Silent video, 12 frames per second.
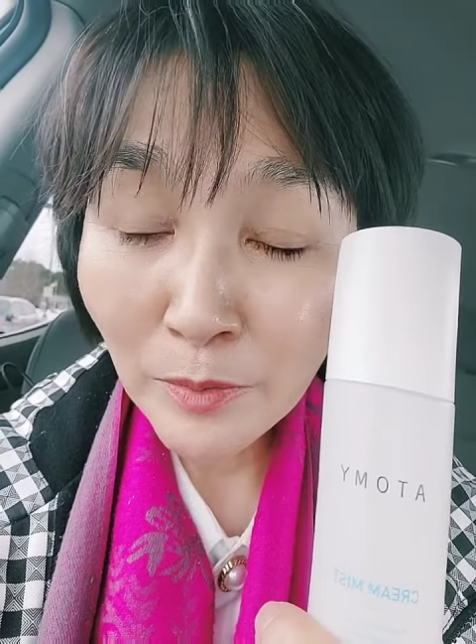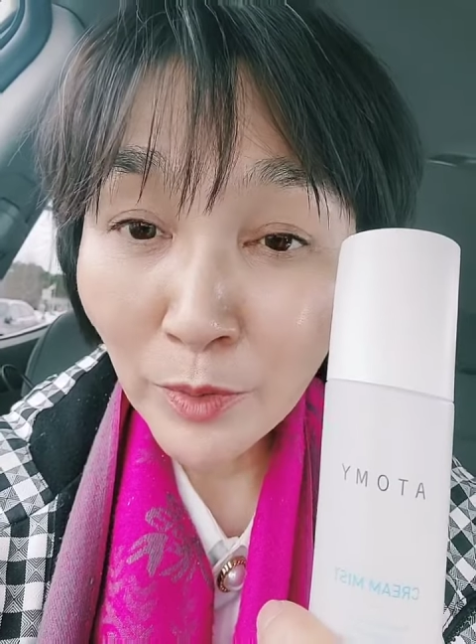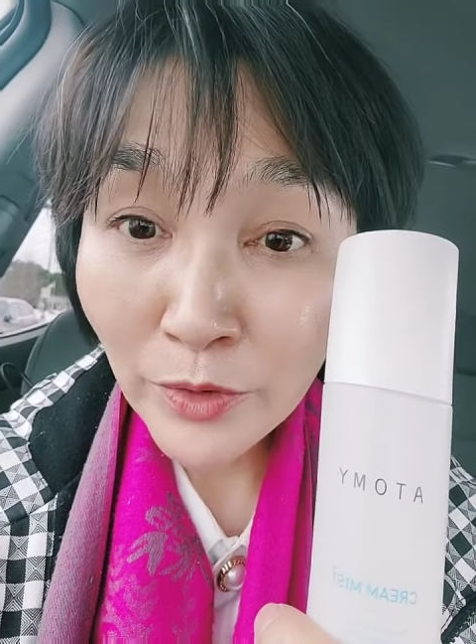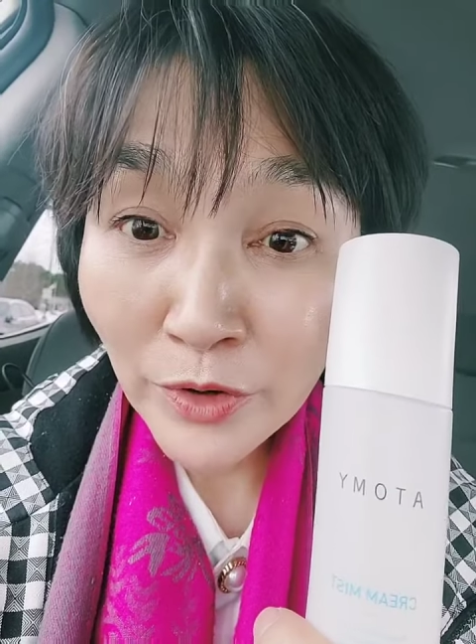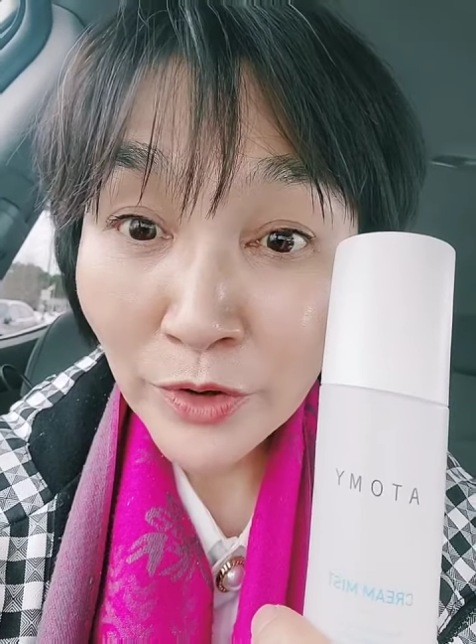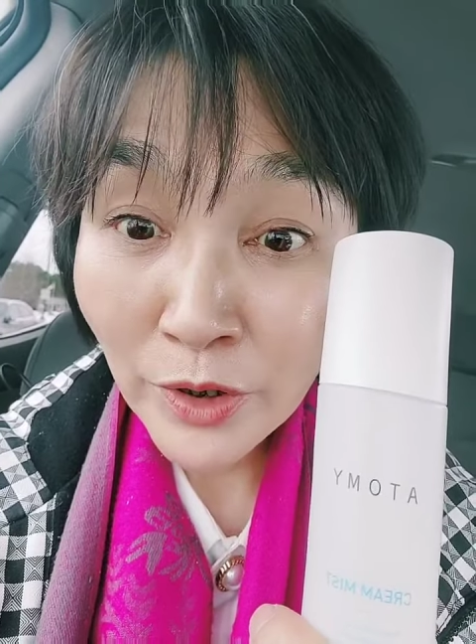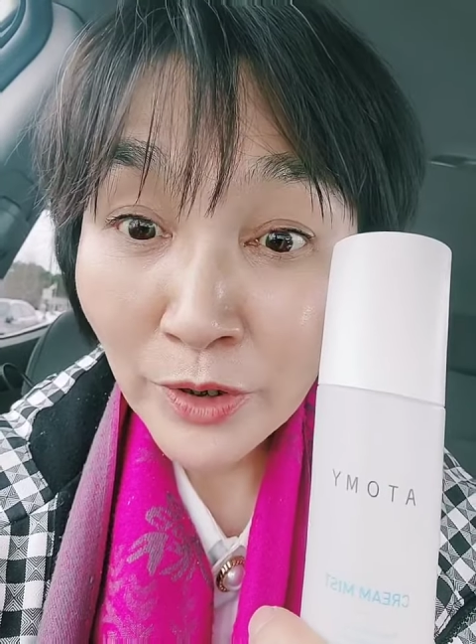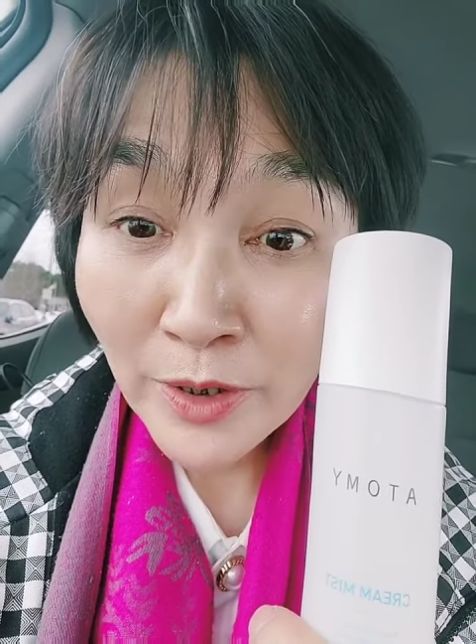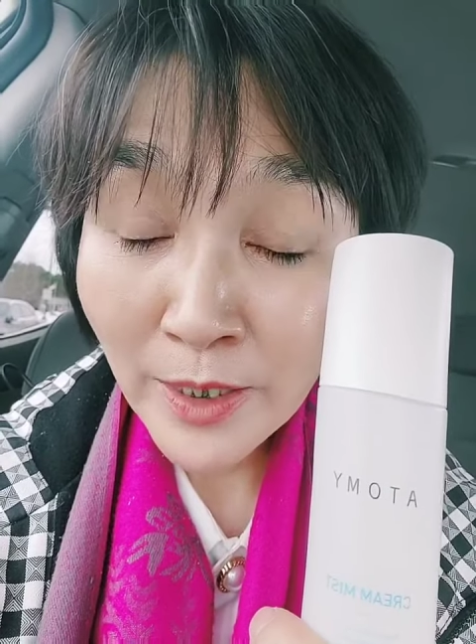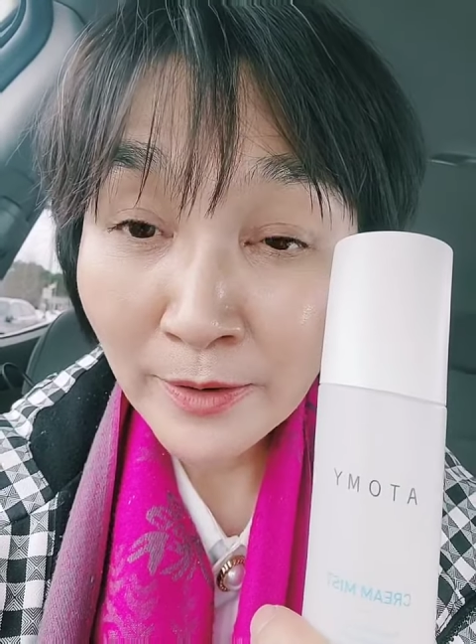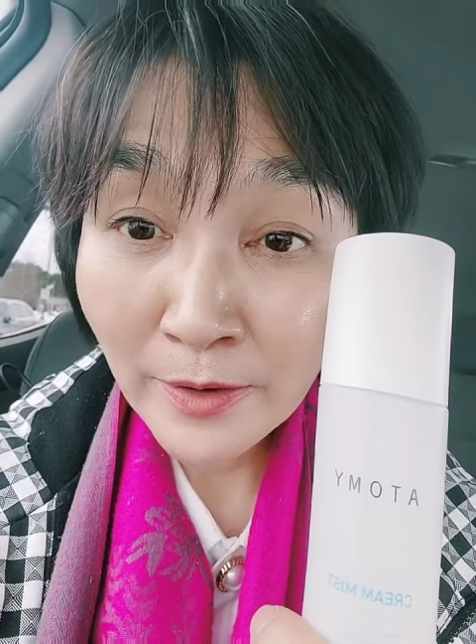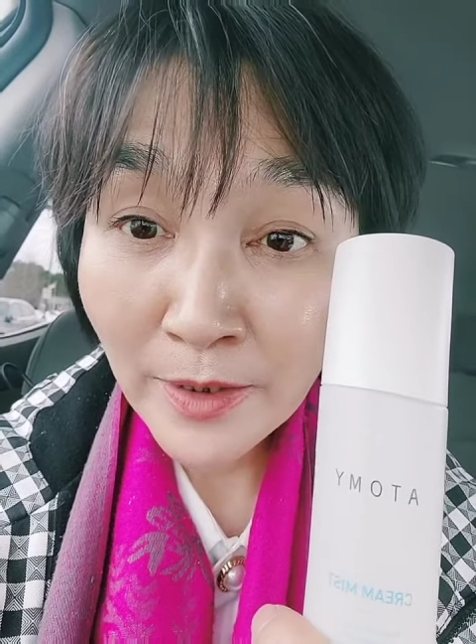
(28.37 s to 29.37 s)

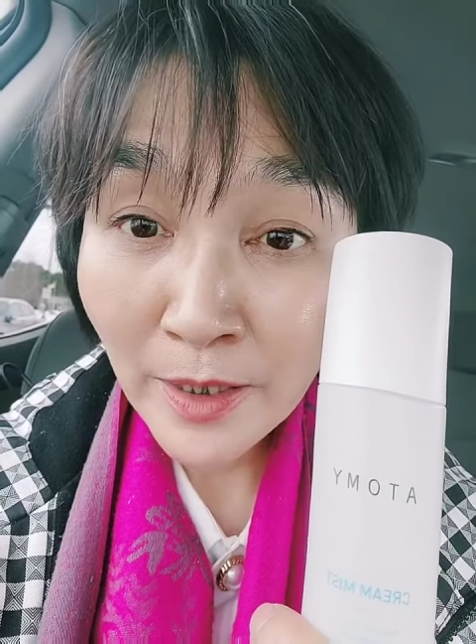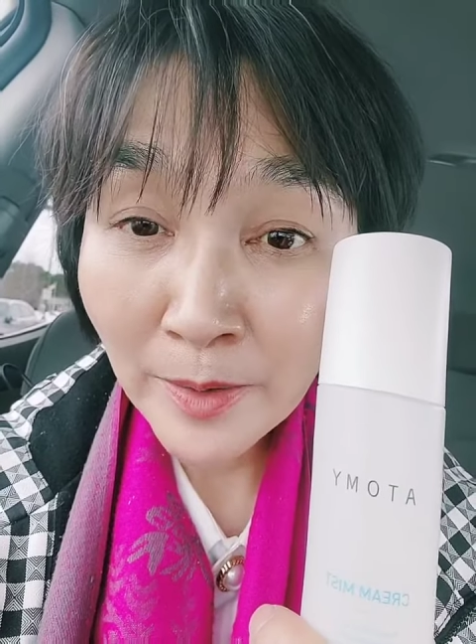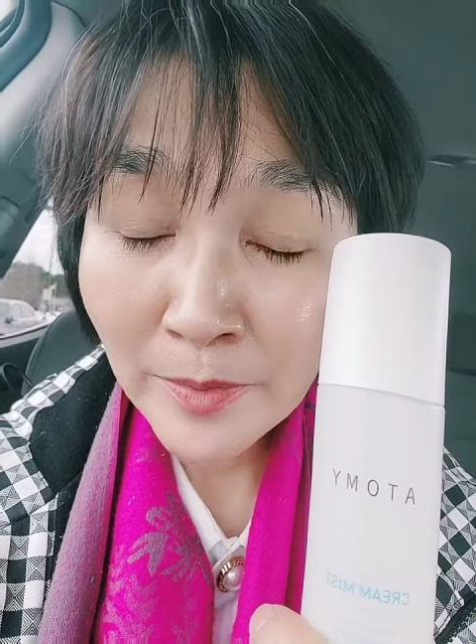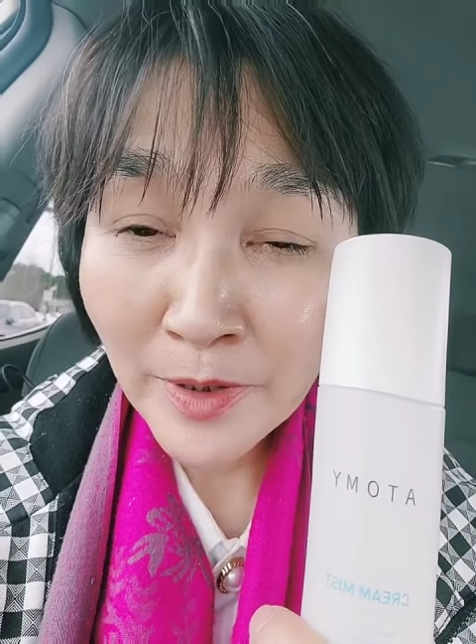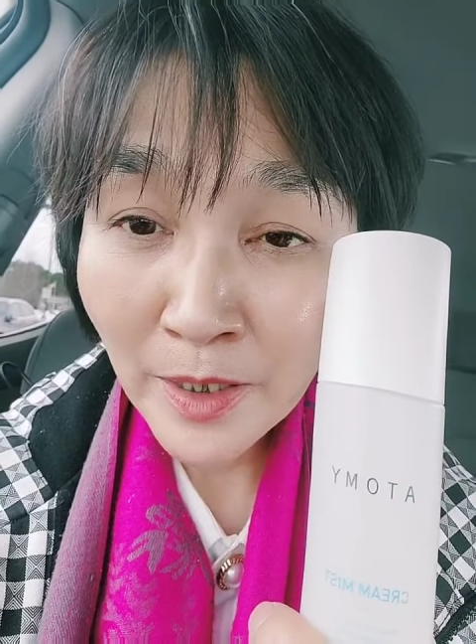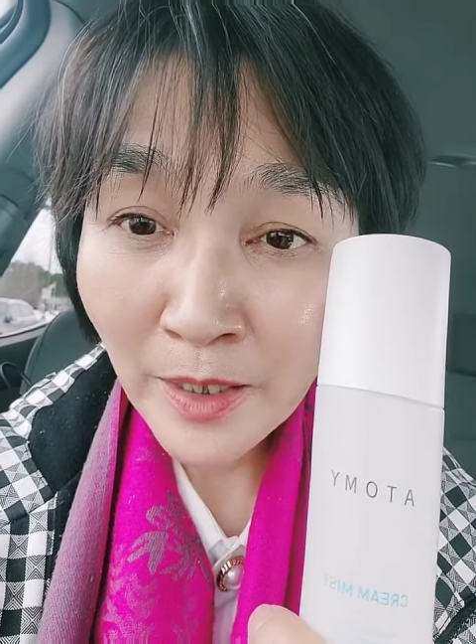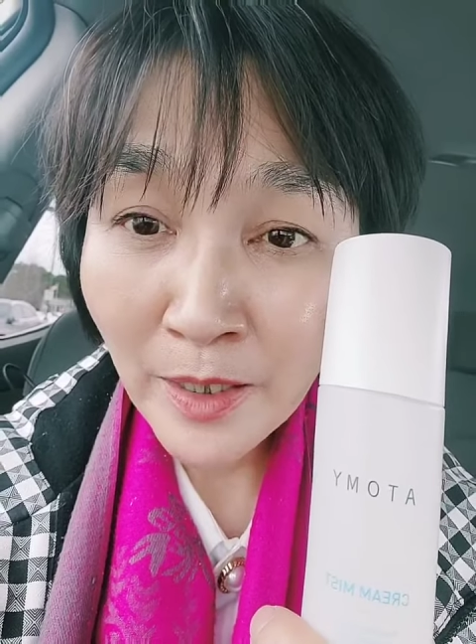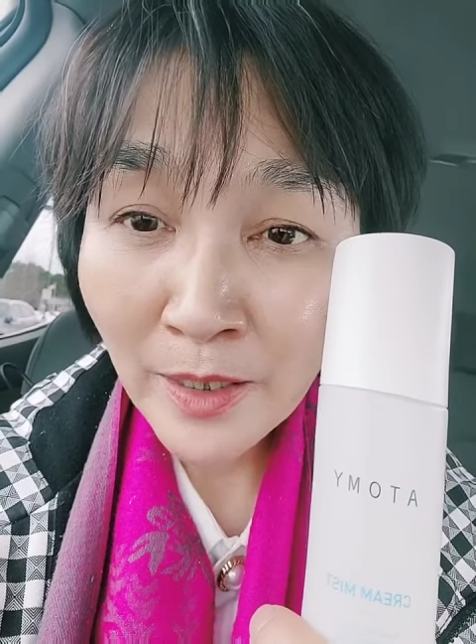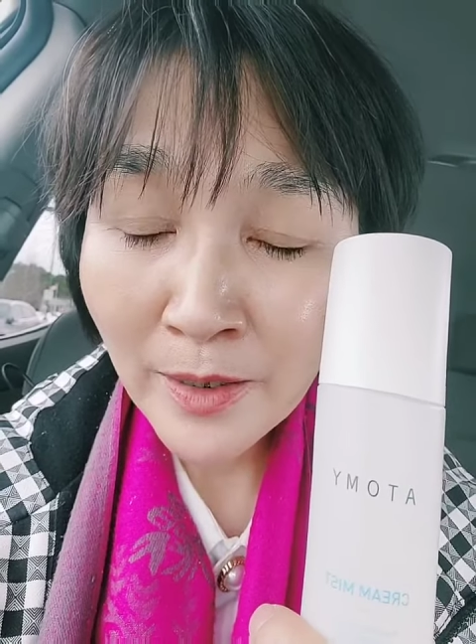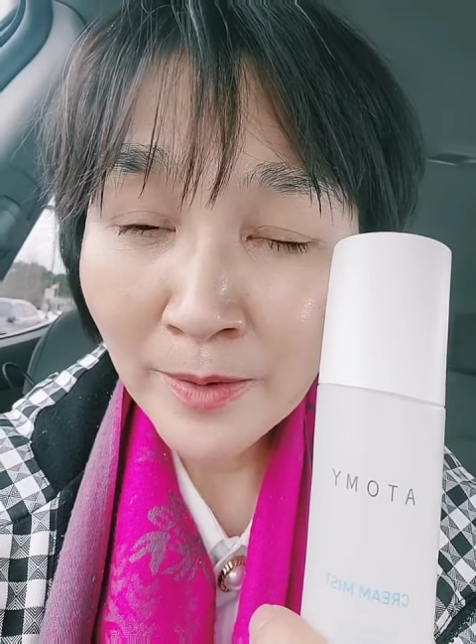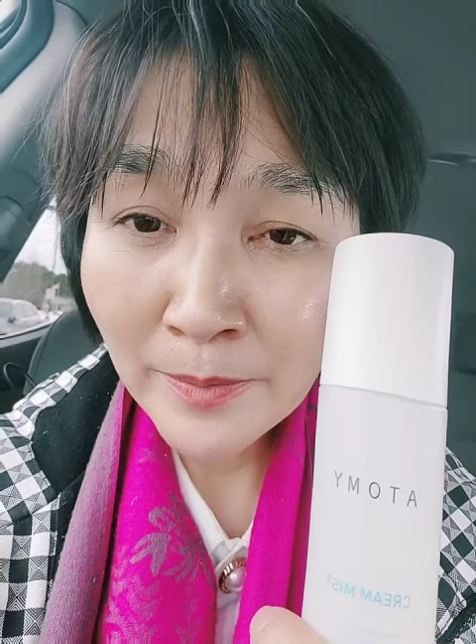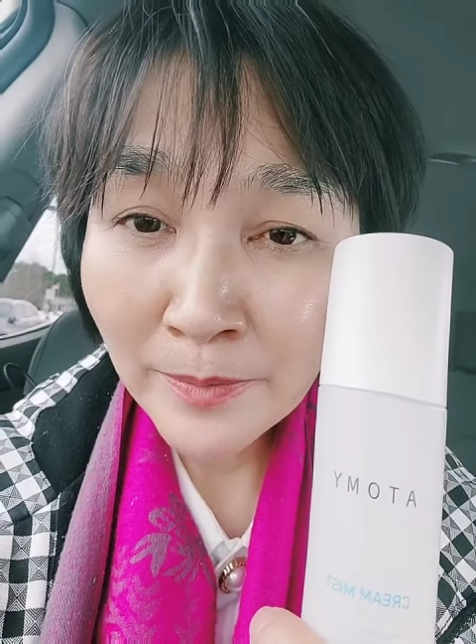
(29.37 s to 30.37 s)
moisture at the same
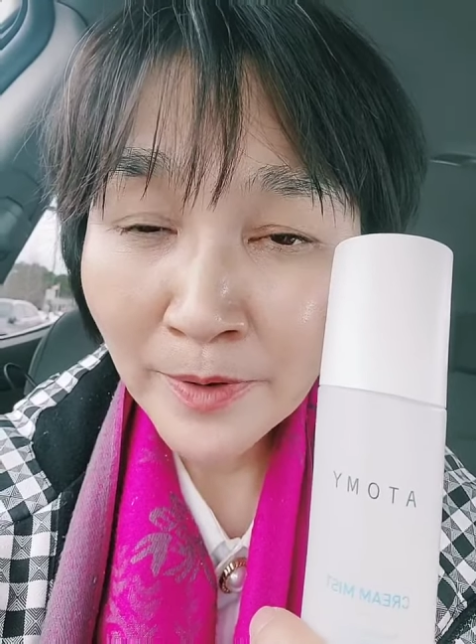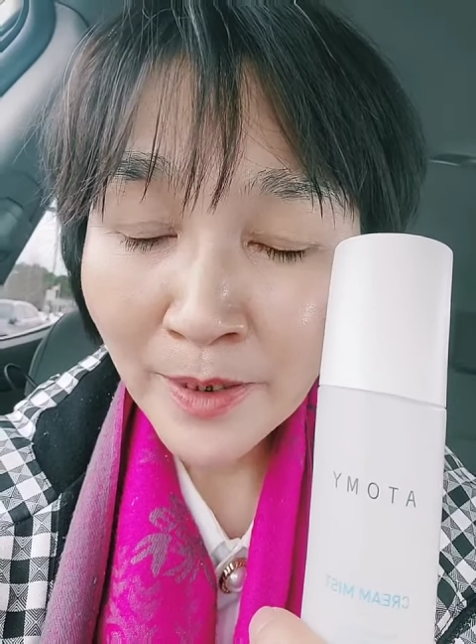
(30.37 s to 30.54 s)
time